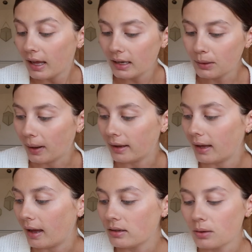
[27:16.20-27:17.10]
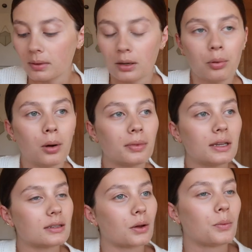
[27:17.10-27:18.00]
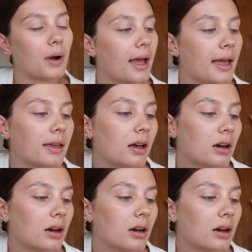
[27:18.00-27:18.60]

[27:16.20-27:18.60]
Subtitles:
Anyway, yeah, so I'm gonna pop these away.